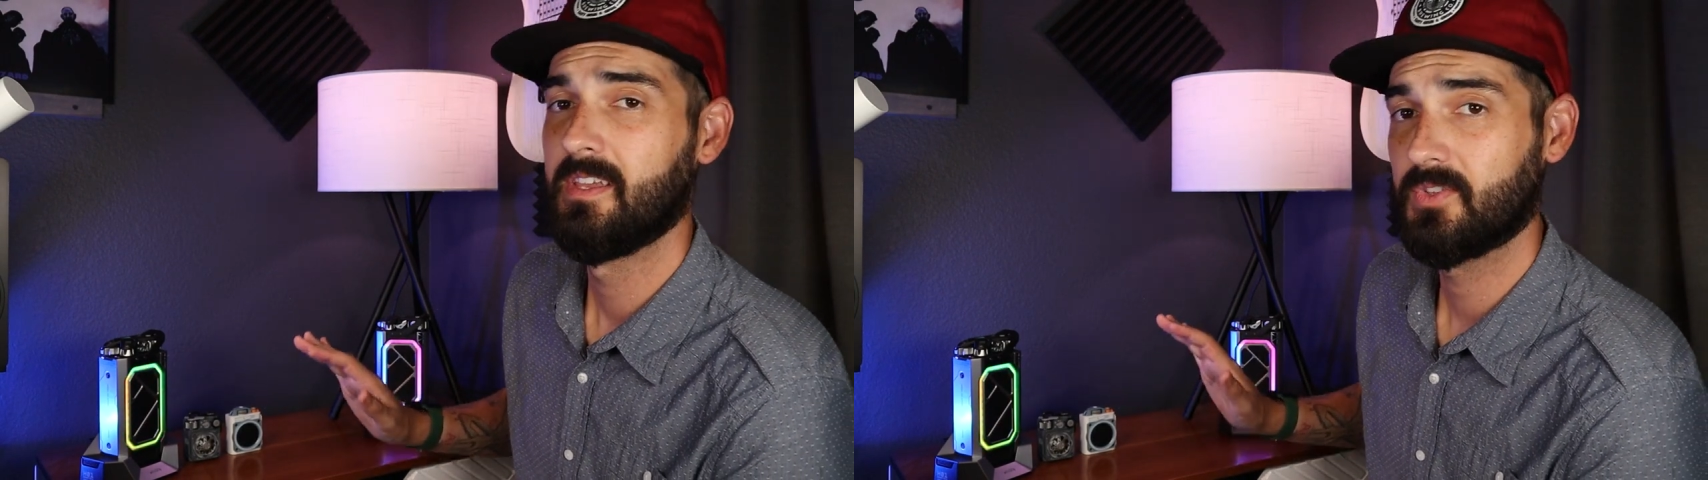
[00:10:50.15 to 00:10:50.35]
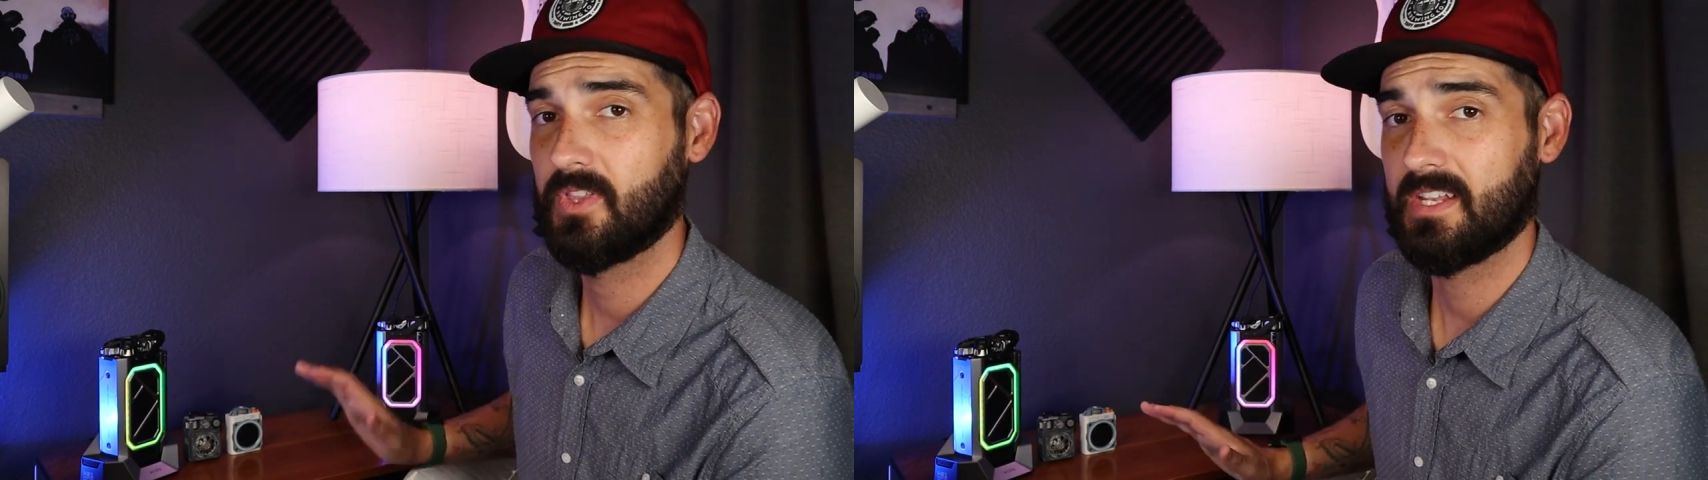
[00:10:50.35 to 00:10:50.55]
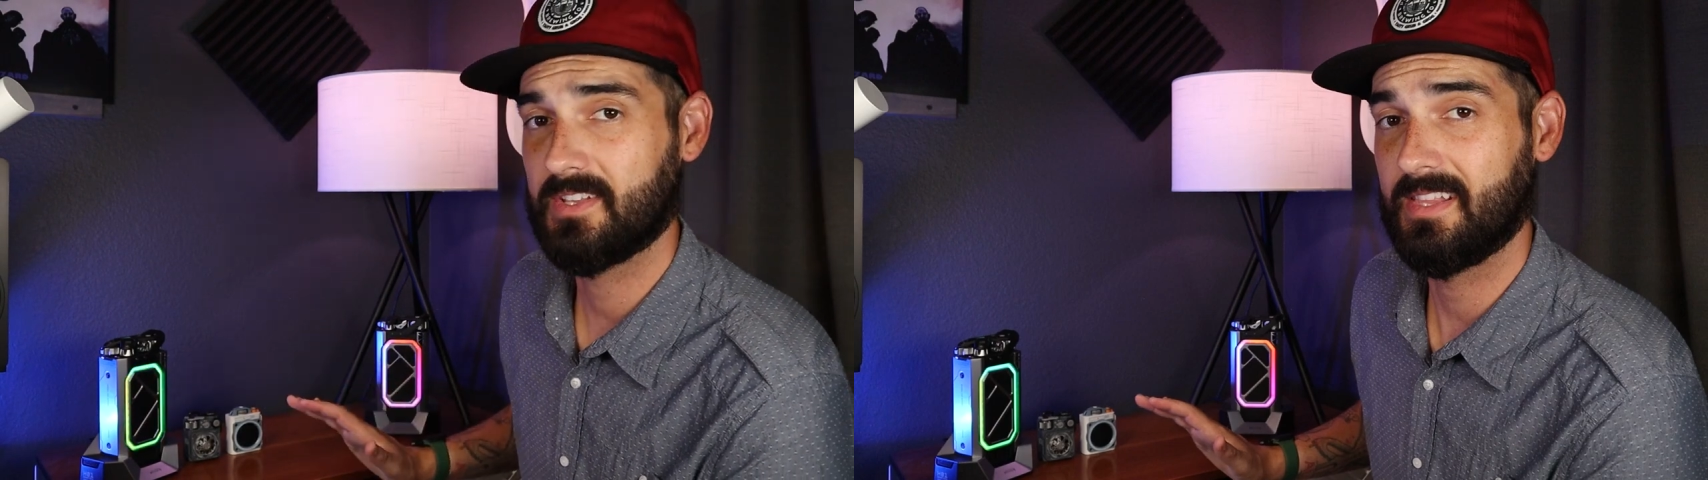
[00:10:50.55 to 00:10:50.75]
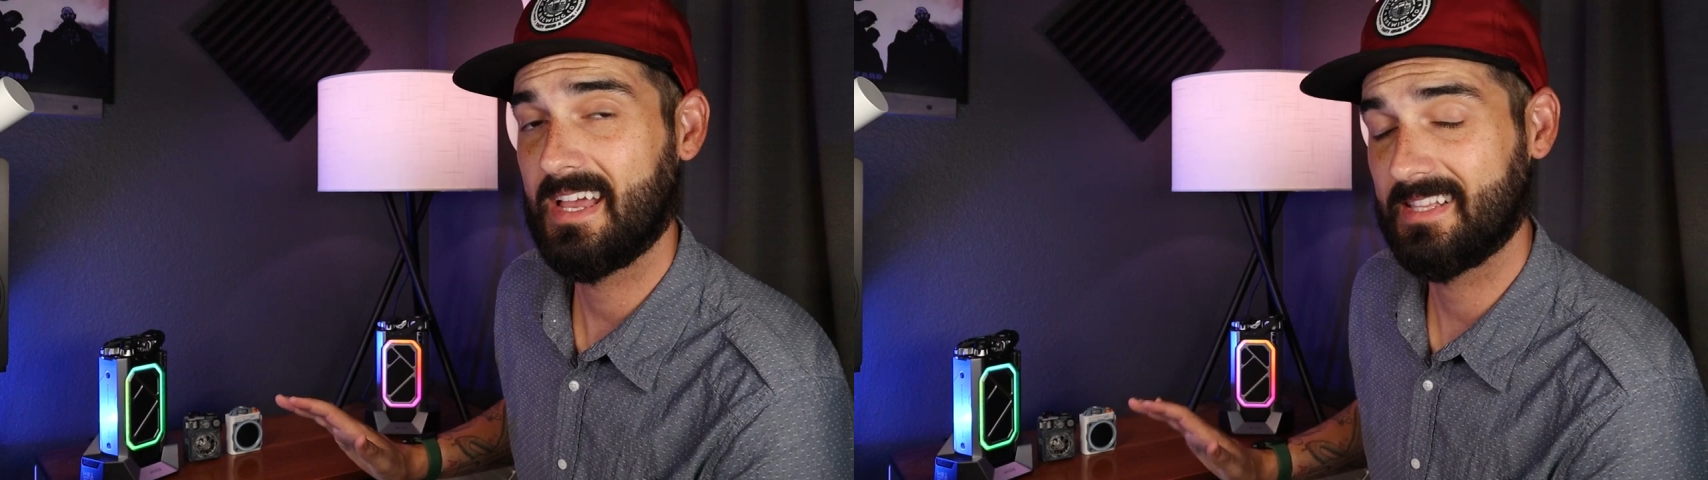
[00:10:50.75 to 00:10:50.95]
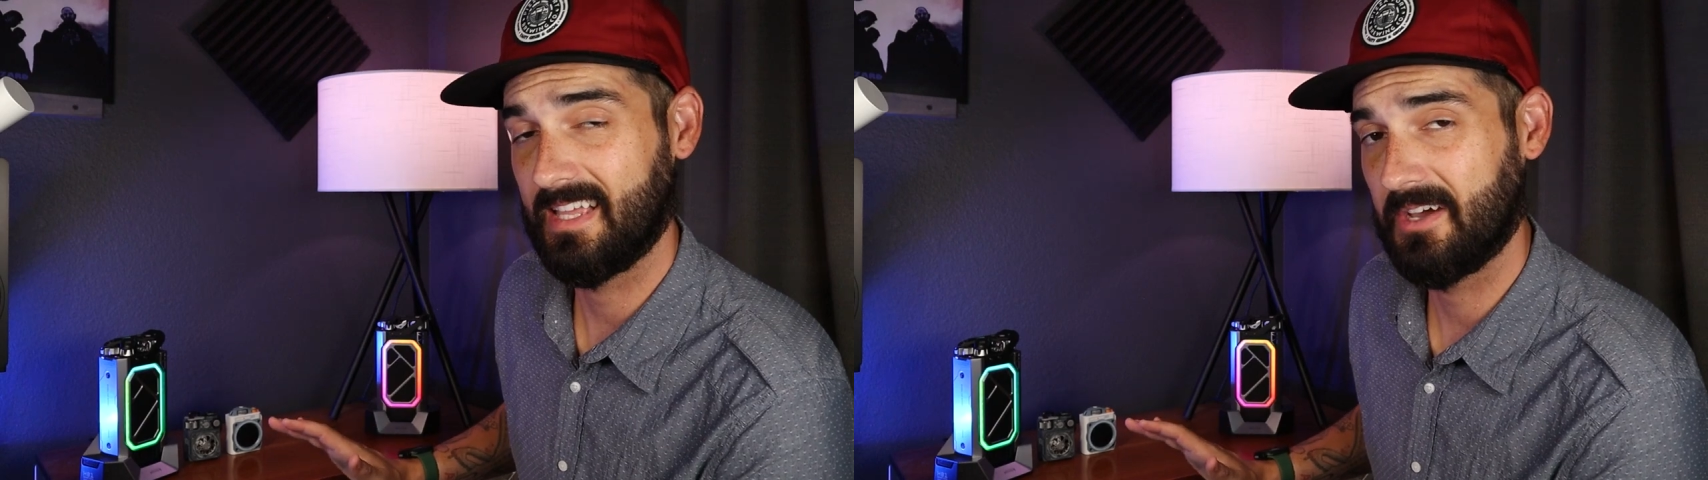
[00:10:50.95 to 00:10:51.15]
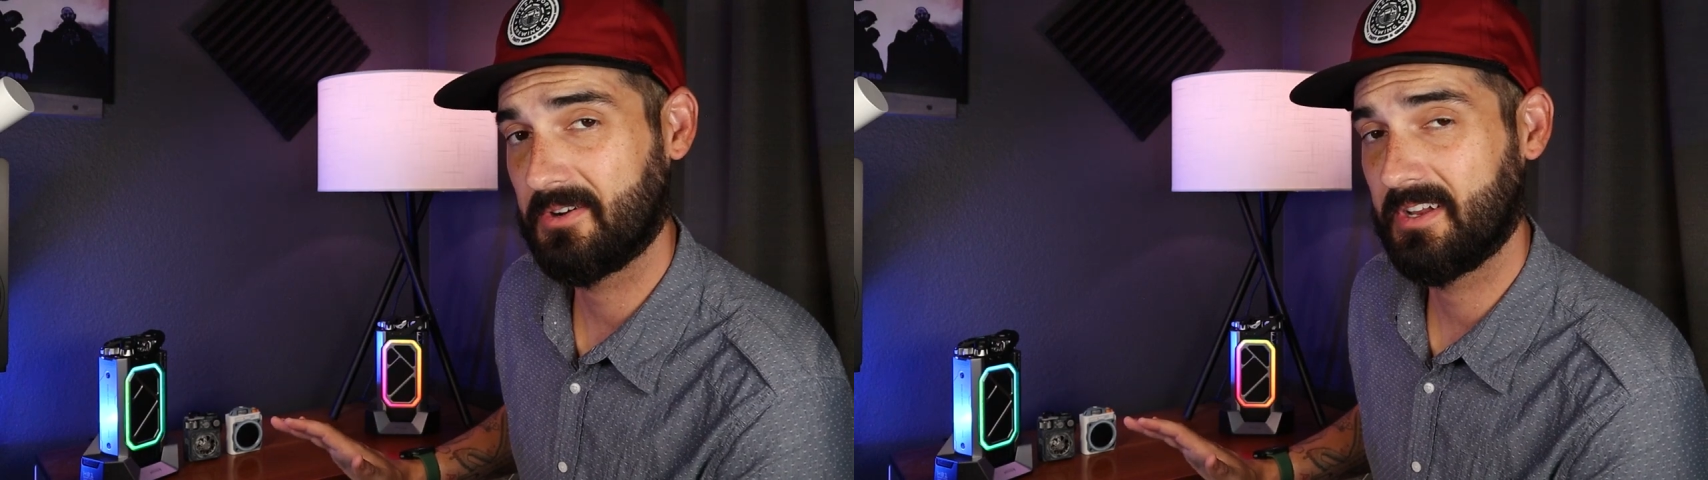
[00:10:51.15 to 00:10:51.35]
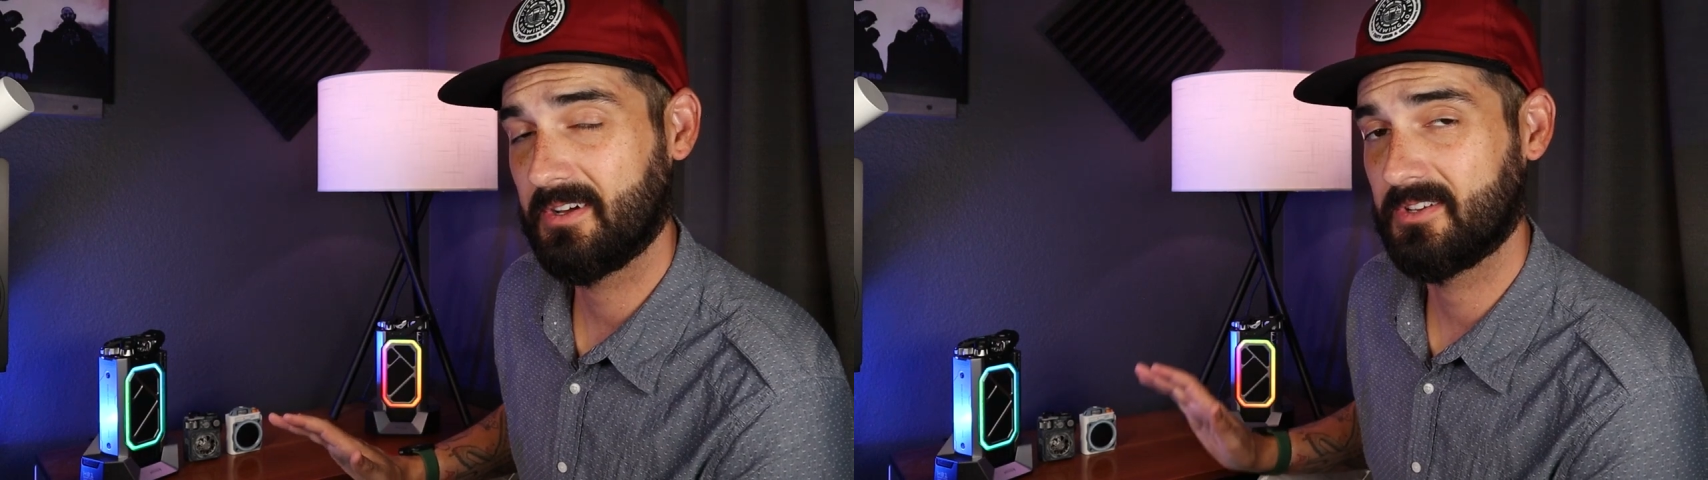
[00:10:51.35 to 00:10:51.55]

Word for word: So that is a lot louder now